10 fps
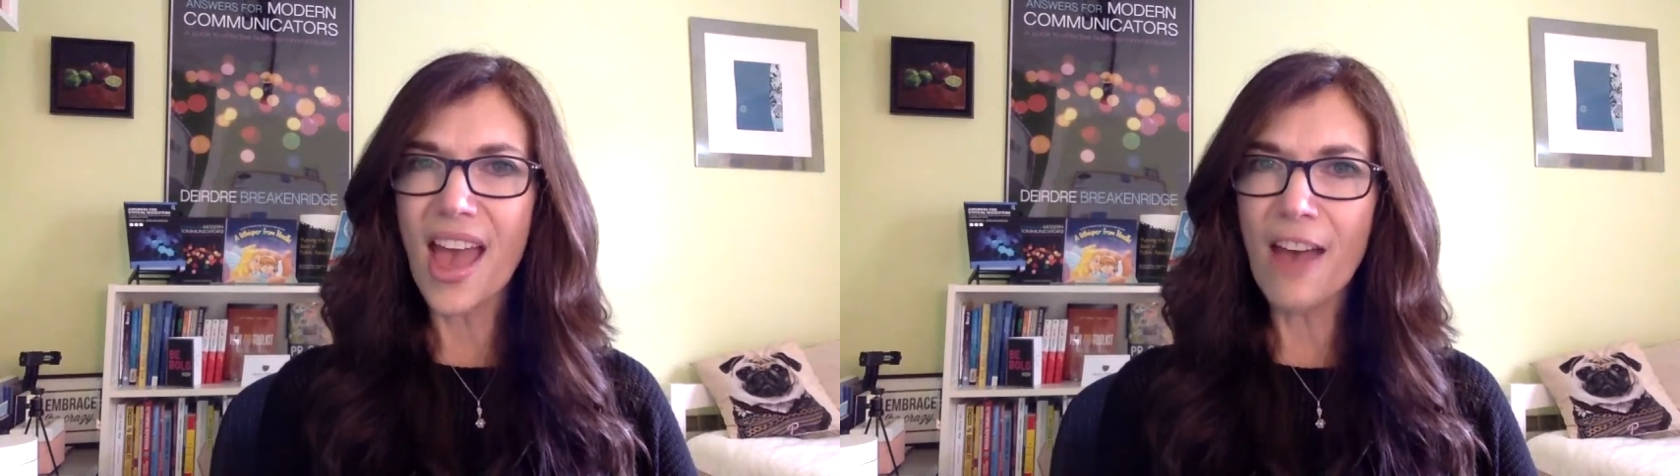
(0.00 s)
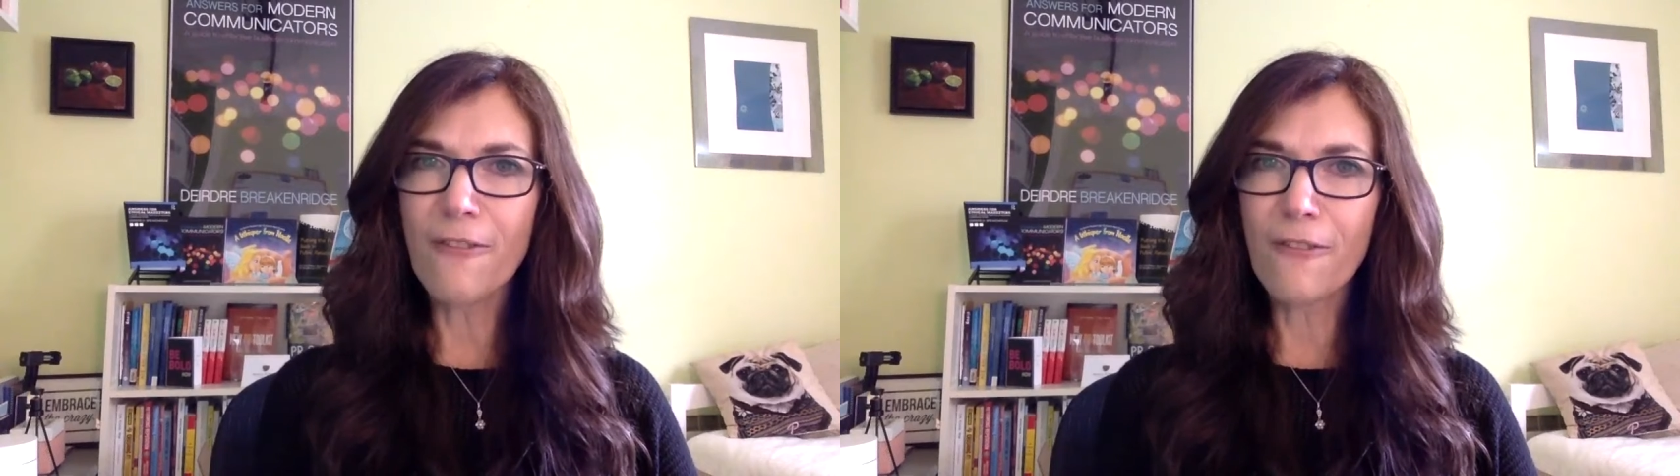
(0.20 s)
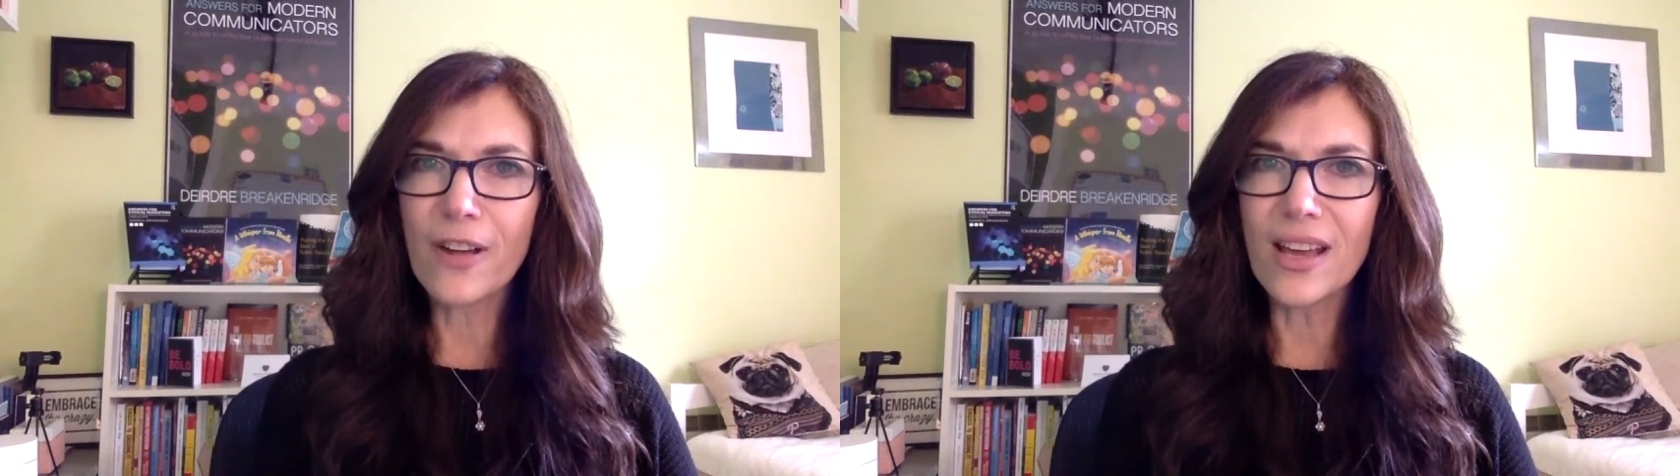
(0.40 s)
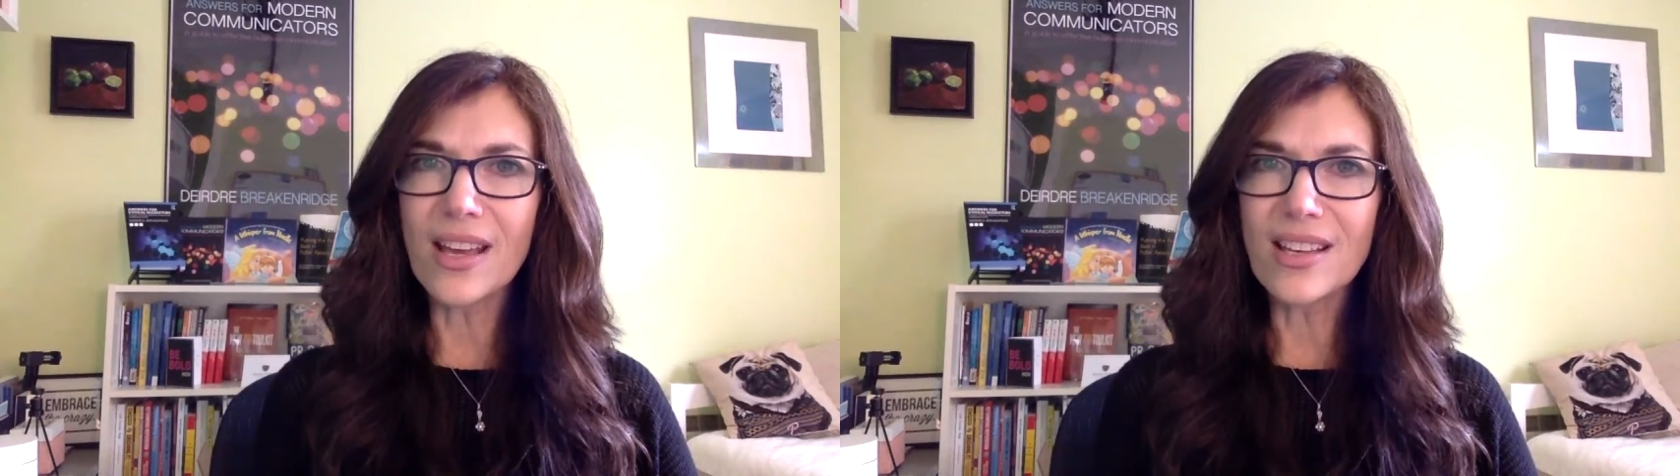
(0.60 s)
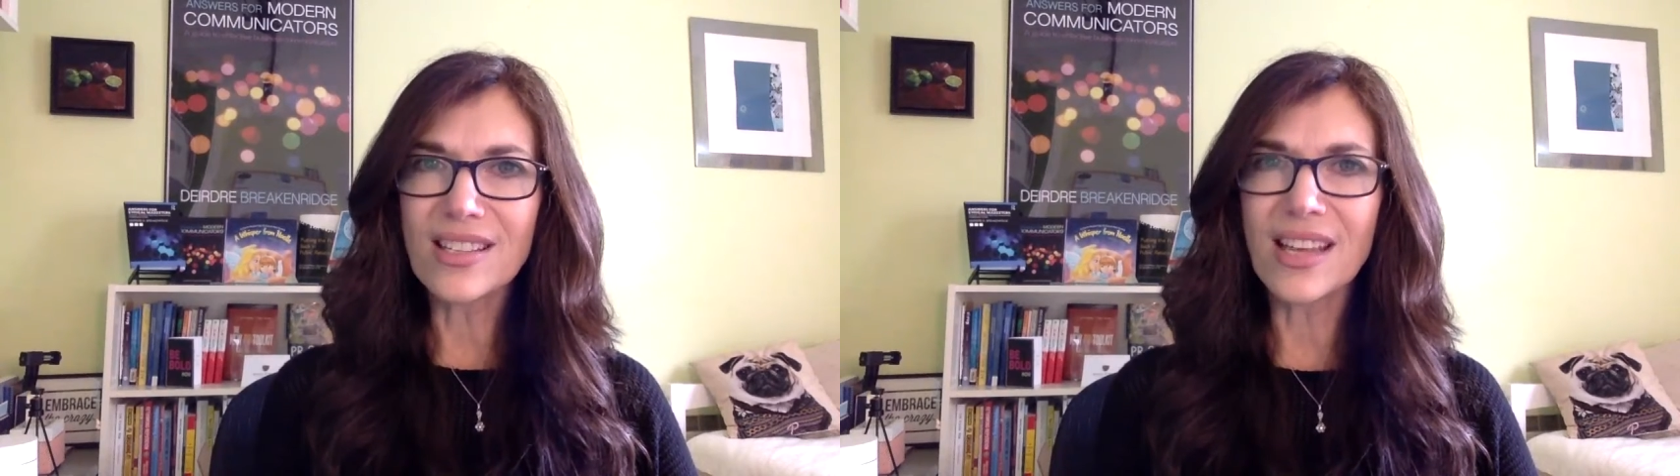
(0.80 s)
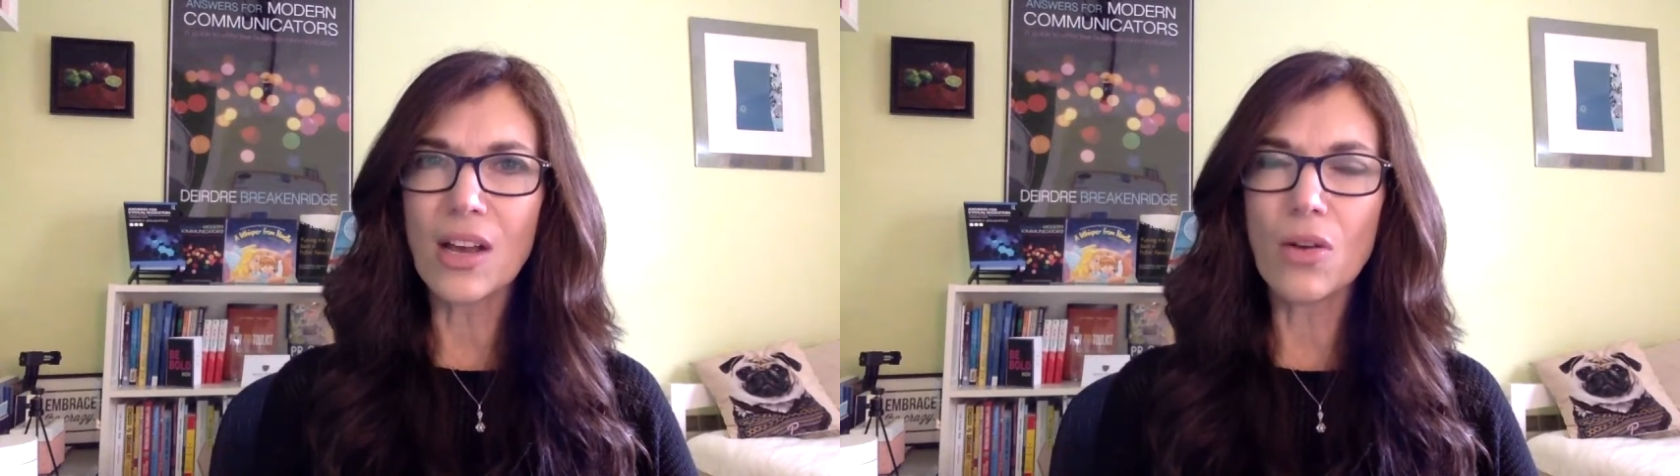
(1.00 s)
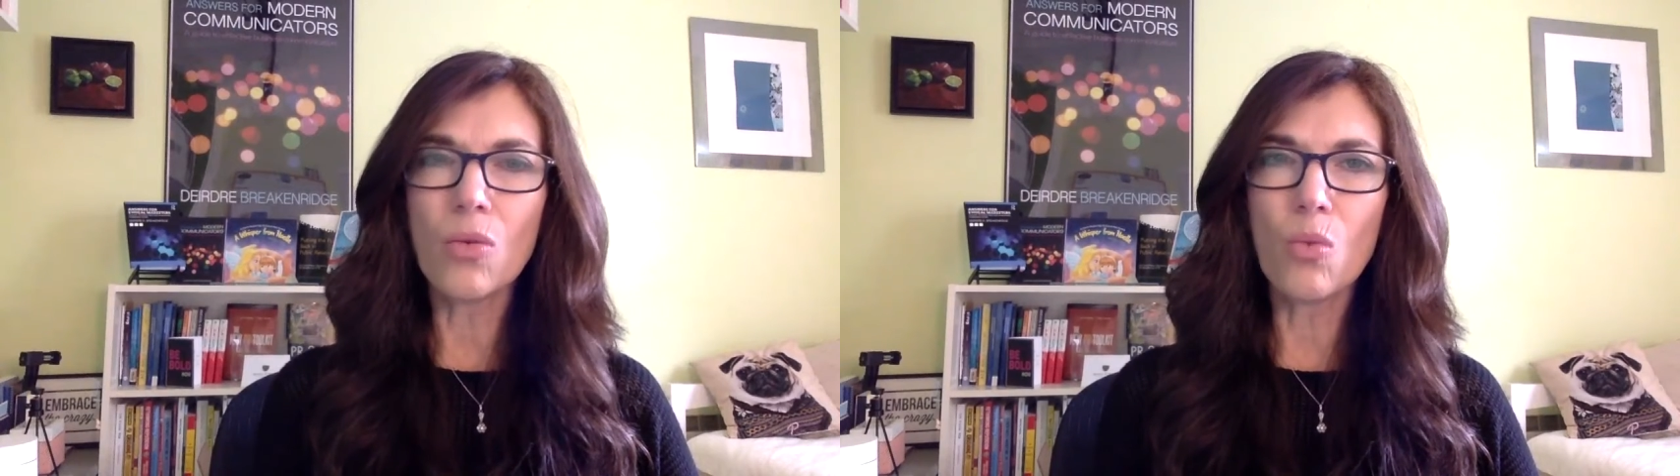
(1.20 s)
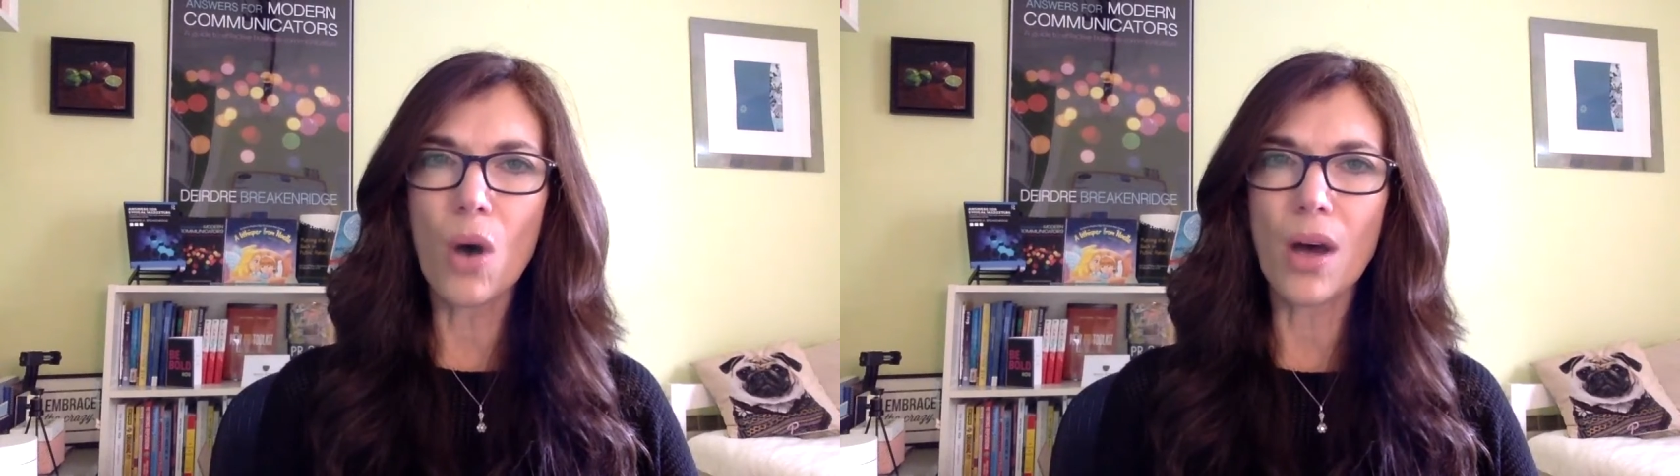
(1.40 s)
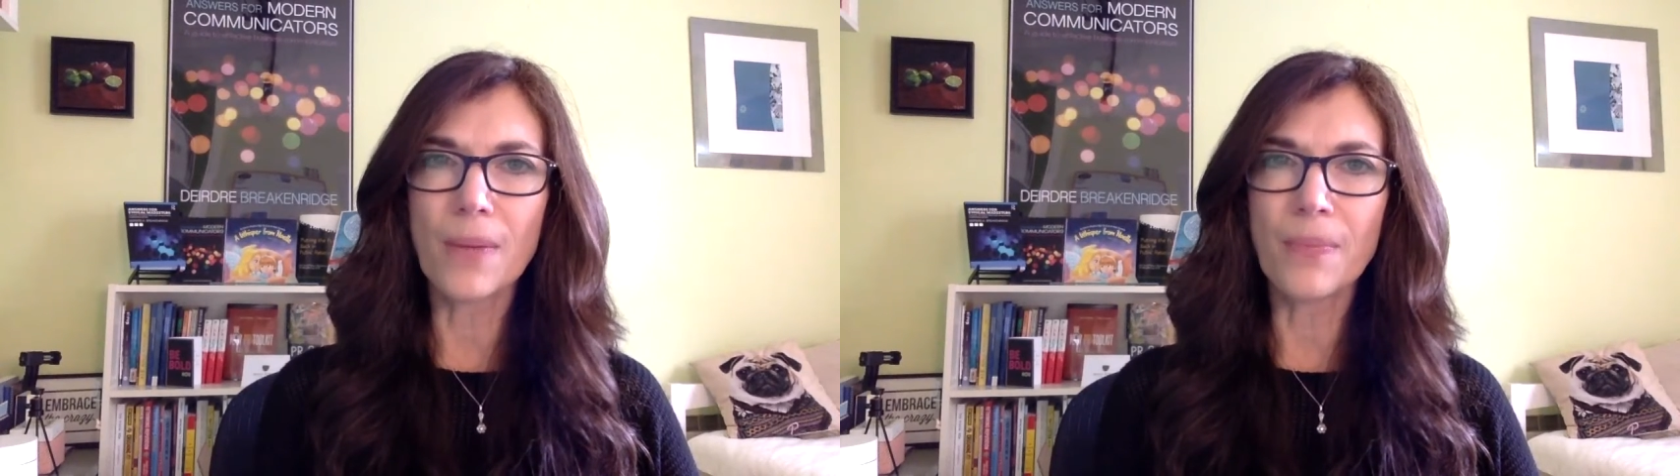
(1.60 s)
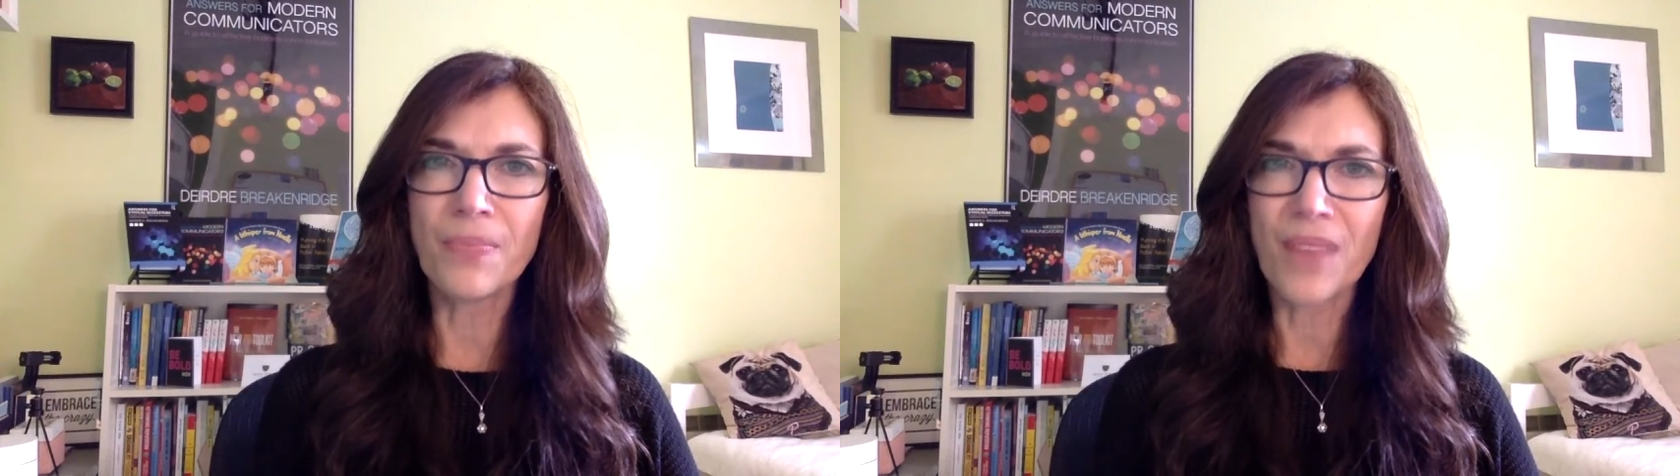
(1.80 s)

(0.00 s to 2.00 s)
Every single one